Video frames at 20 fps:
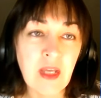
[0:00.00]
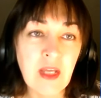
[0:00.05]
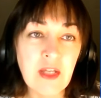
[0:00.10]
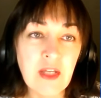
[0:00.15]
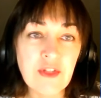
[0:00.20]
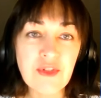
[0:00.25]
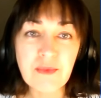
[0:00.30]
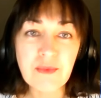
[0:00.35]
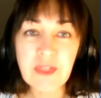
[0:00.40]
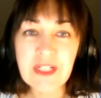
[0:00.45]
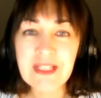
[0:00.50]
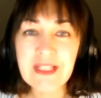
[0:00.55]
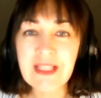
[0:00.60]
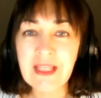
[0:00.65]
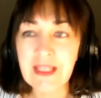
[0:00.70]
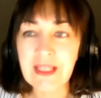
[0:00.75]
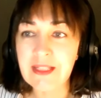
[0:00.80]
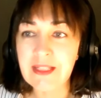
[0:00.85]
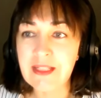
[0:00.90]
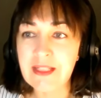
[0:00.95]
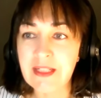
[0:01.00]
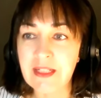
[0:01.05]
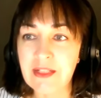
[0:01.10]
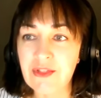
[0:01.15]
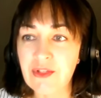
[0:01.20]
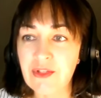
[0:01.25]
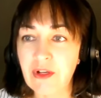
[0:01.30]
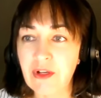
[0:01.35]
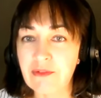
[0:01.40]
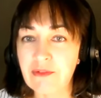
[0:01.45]
So what is the
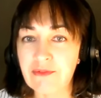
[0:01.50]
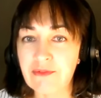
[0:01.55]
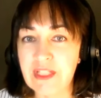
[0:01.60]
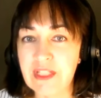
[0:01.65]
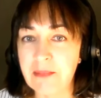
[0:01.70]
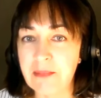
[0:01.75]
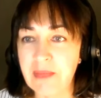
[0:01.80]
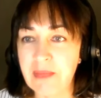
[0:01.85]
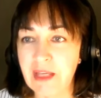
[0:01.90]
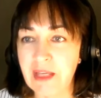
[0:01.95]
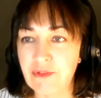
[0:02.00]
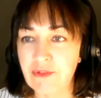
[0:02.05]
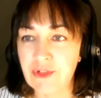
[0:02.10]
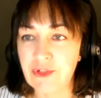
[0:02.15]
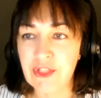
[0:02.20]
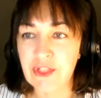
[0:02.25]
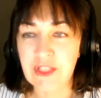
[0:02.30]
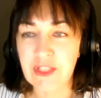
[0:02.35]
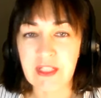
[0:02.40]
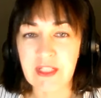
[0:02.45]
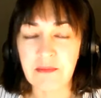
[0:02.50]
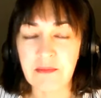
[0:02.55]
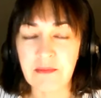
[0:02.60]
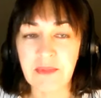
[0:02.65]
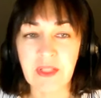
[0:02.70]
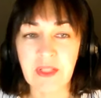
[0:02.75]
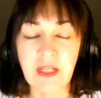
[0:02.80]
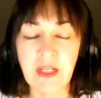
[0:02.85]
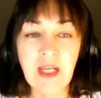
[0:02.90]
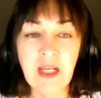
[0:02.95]
incidence of TMA versus
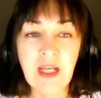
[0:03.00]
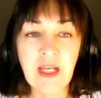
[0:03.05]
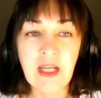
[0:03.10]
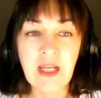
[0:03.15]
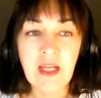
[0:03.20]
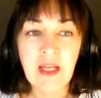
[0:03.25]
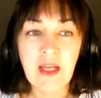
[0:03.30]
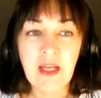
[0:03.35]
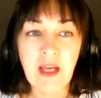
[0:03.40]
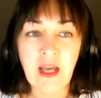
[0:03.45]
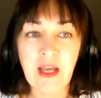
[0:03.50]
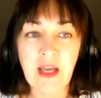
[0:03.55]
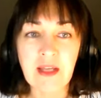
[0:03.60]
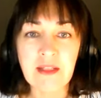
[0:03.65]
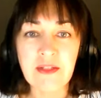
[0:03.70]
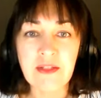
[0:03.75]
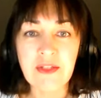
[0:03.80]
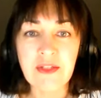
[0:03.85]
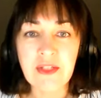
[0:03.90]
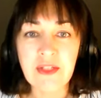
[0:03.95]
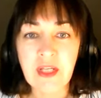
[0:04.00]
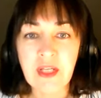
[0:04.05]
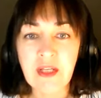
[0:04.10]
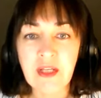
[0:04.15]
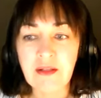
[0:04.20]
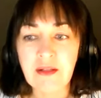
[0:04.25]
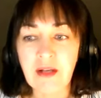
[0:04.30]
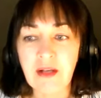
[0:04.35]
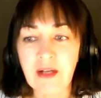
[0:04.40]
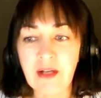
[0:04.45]
TTP? And
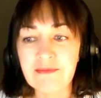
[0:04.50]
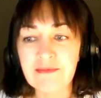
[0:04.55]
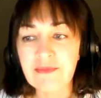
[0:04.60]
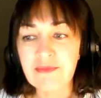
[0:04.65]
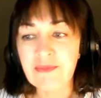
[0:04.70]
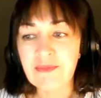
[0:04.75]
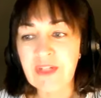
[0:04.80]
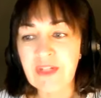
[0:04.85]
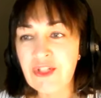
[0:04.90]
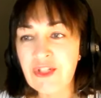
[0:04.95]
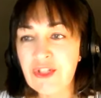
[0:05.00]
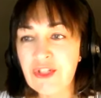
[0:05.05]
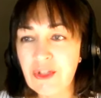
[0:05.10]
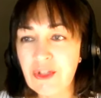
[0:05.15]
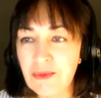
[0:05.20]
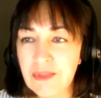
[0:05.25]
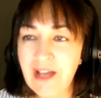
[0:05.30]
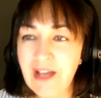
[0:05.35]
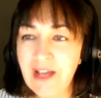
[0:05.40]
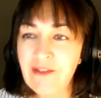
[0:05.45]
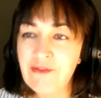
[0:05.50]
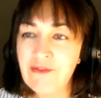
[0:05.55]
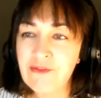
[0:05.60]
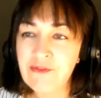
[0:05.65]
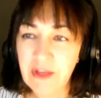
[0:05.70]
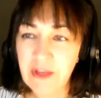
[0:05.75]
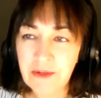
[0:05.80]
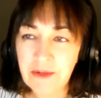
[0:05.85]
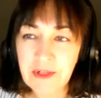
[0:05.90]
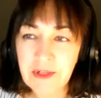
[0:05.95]
we don't have
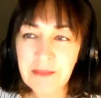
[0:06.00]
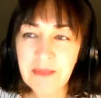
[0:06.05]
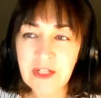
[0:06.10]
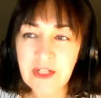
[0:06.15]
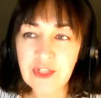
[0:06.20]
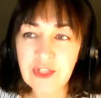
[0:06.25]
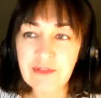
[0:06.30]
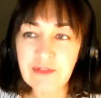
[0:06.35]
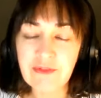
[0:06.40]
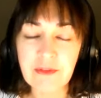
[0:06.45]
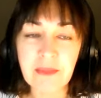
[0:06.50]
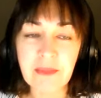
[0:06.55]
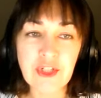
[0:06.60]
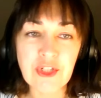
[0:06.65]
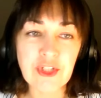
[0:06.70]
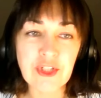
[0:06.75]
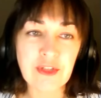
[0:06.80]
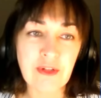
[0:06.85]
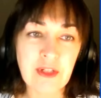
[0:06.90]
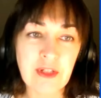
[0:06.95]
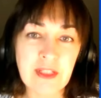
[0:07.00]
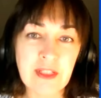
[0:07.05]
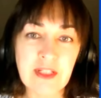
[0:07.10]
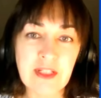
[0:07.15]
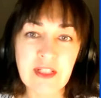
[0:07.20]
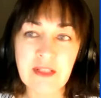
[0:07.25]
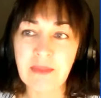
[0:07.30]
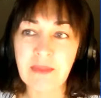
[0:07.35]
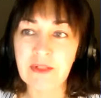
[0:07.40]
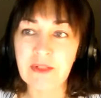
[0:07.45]
very much information on
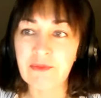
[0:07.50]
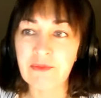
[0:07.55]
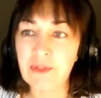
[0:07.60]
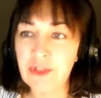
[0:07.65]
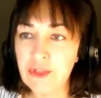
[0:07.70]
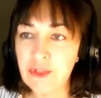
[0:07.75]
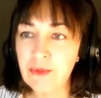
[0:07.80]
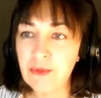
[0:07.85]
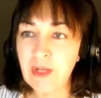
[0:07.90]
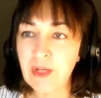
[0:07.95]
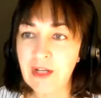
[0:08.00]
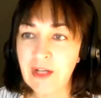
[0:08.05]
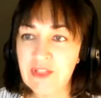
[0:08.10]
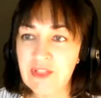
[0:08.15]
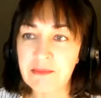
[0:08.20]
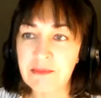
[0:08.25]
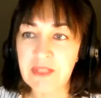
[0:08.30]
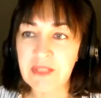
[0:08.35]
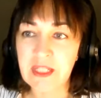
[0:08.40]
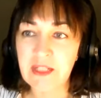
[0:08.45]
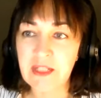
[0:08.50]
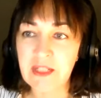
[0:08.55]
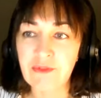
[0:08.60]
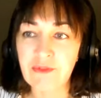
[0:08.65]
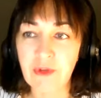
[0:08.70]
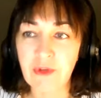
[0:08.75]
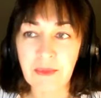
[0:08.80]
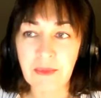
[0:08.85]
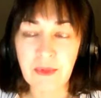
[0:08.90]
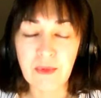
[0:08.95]
this, but we do have some data
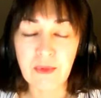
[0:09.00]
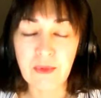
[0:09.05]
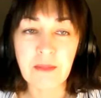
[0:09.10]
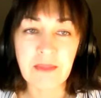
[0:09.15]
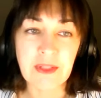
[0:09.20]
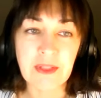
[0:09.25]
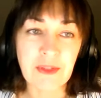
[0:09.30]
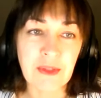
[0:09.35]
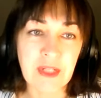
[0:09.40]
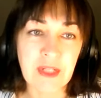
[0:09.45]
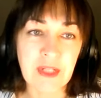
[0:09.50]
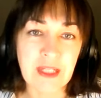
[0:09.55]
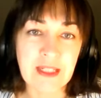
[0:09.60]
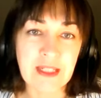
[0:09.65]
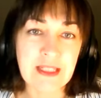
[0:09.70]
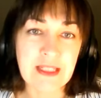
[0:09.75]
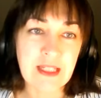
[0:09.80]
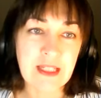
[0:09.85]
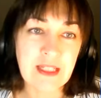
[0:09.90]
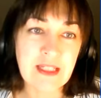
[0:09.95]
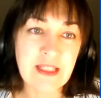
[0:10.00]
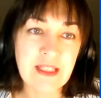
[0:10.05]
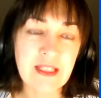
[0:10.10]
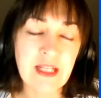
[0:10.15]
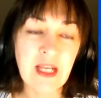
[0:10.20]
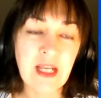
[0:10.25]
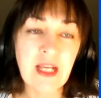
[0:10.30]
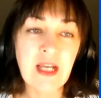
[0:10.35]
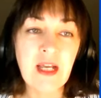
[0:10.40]
from Europe and United States.